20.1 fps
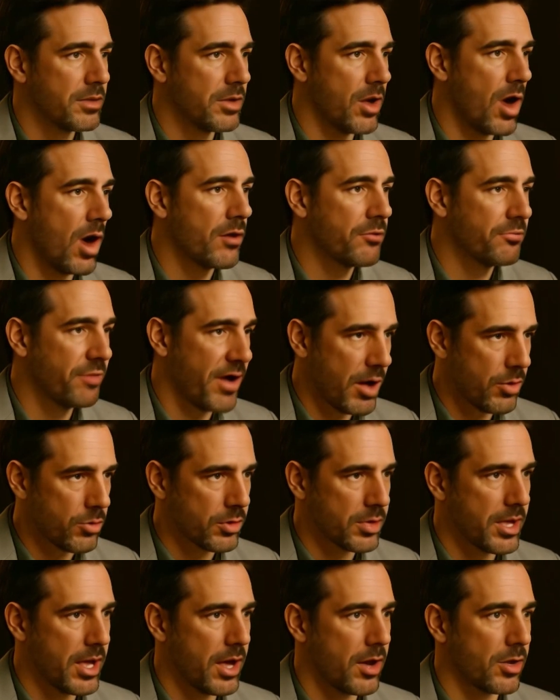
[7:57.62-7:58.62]

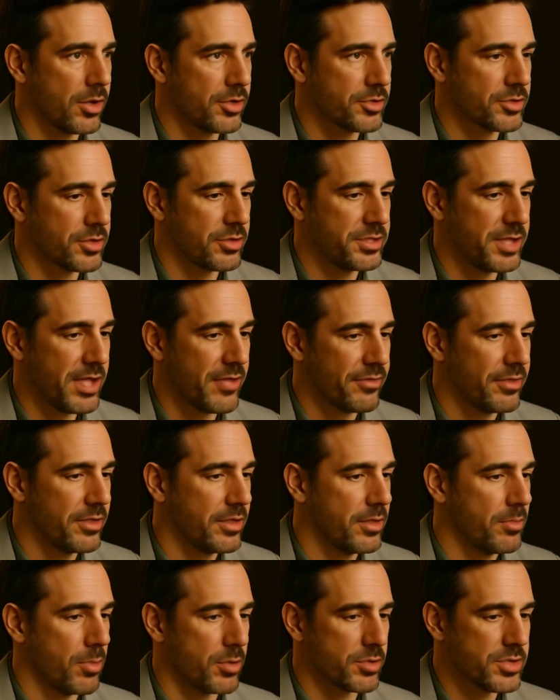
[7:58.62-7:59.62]
Non-viral carriers are definitely
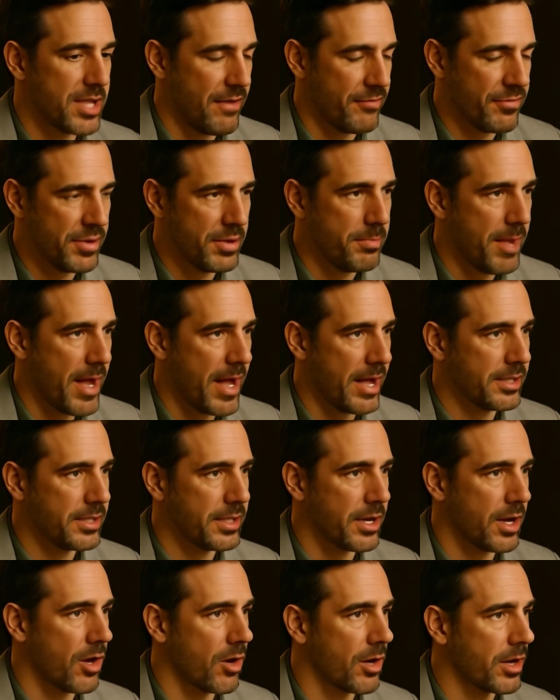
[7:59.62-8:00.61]
the most heavily
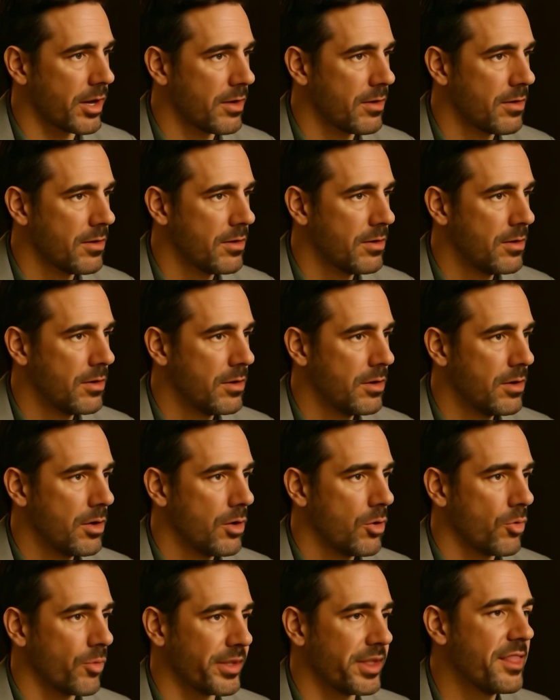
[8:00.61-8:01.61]
patented area.
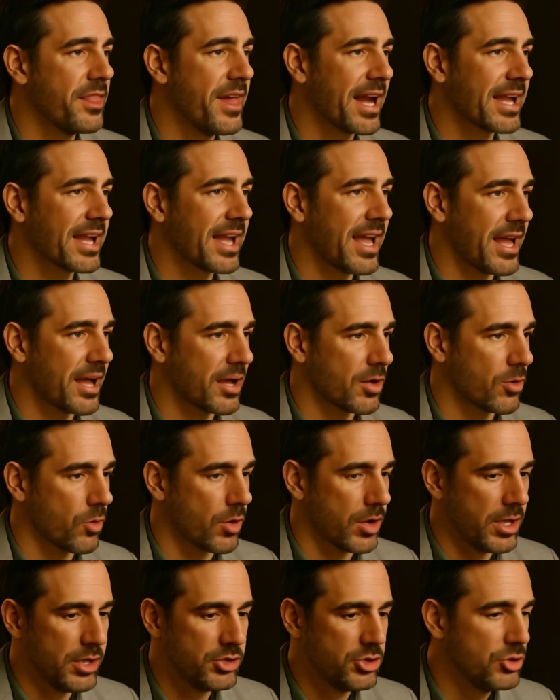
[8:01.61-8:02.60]
Within that
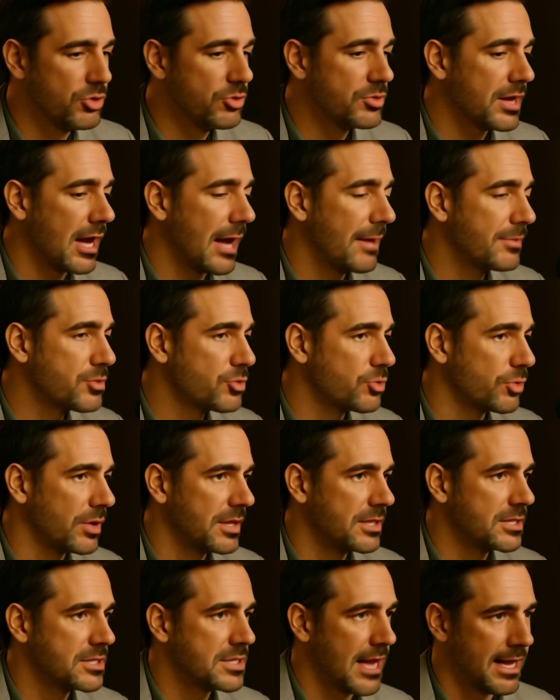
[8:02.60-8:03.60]
category, two types
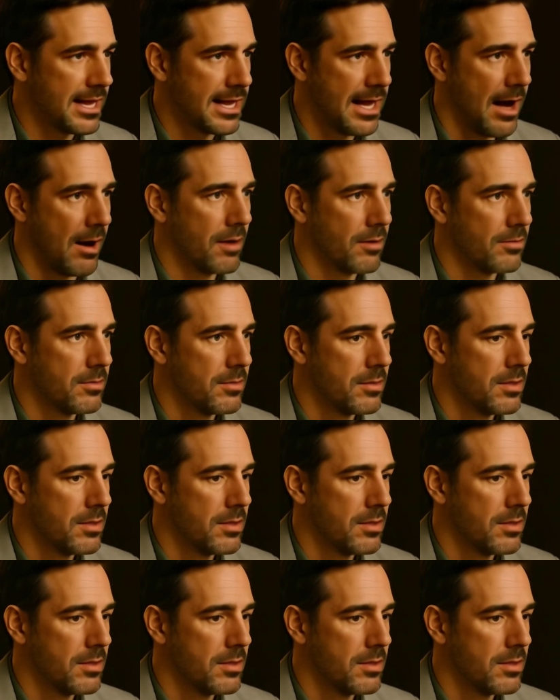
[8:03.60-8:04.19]
really stand out.